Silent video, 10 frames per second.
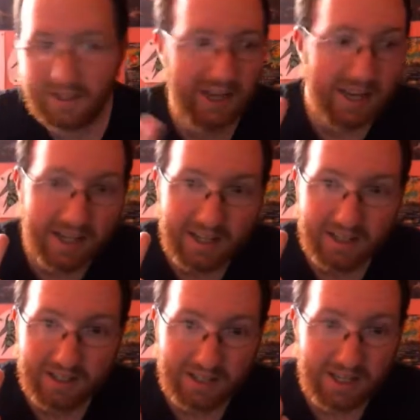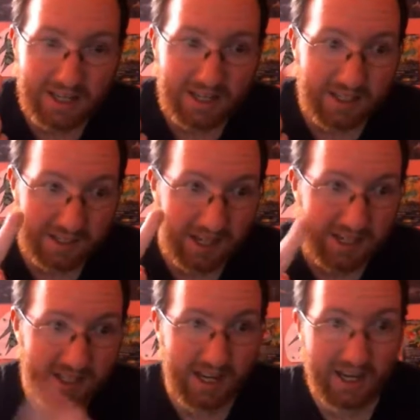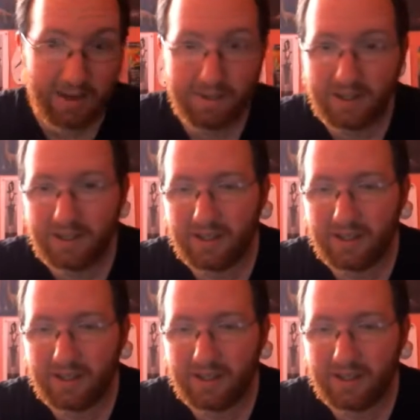Then the second time